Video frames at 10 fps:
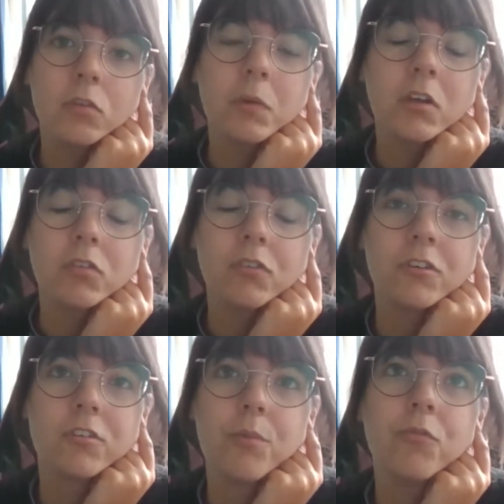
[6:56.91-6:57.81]
because for
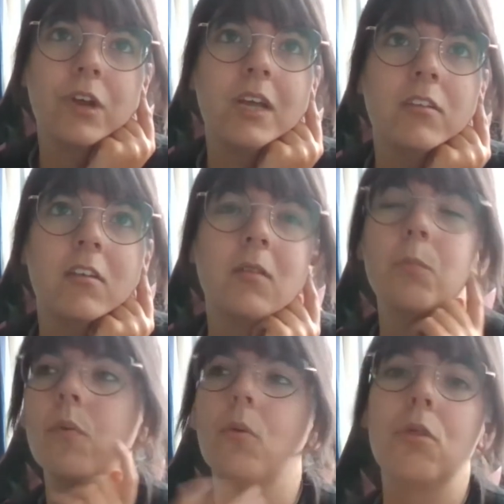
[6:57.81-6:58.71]
some reason
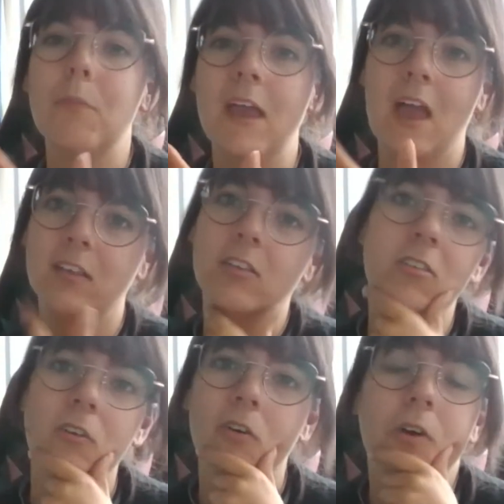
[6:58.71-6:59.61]
both my hands
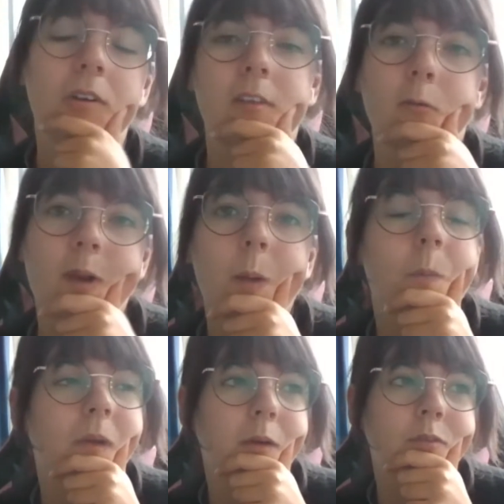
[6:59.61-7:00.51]
start hurting when I
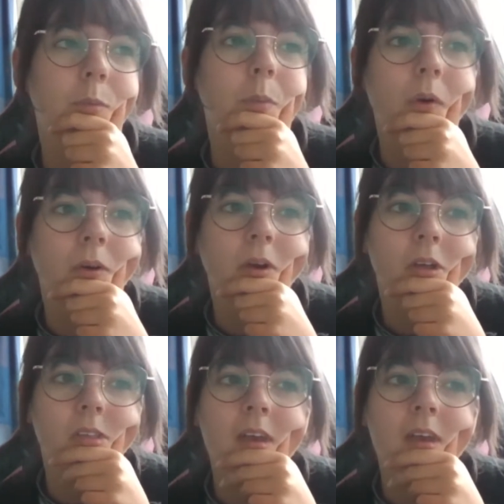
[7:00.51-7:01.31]
have to purr a lot,